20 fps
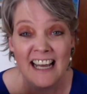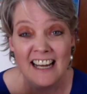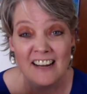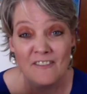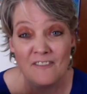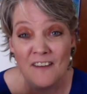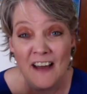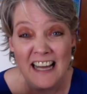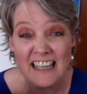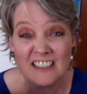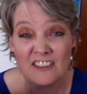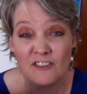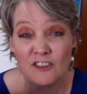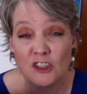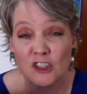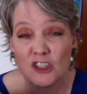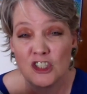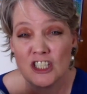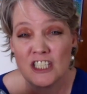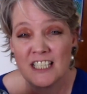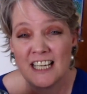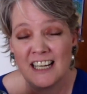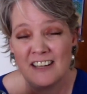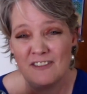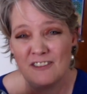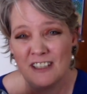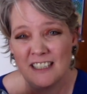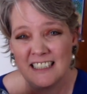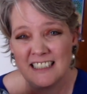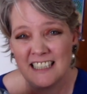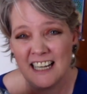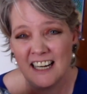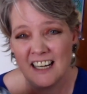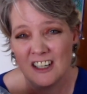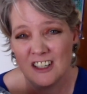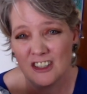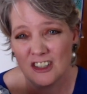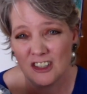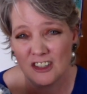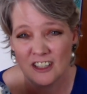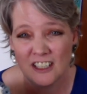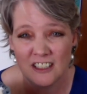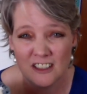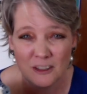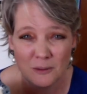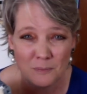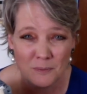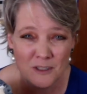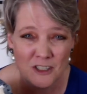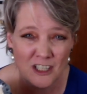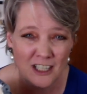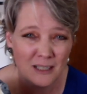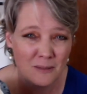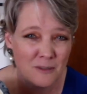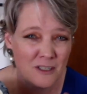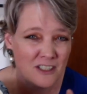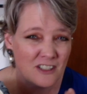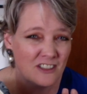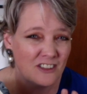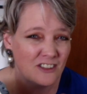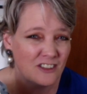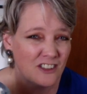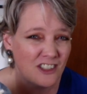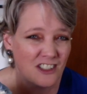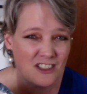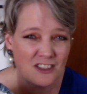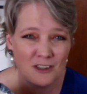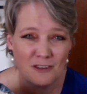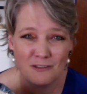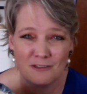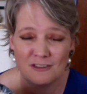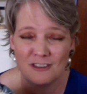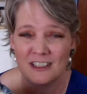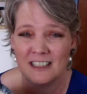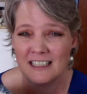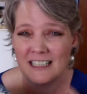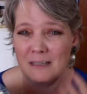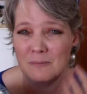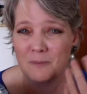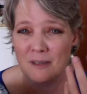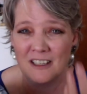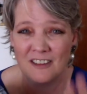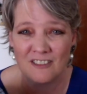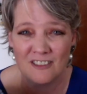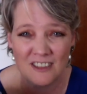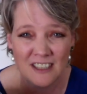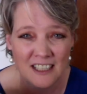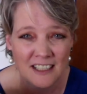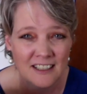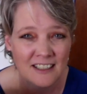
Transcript: And in fact, if you're just kind of feeling tired and you're in your pajamas and you just don't feel like being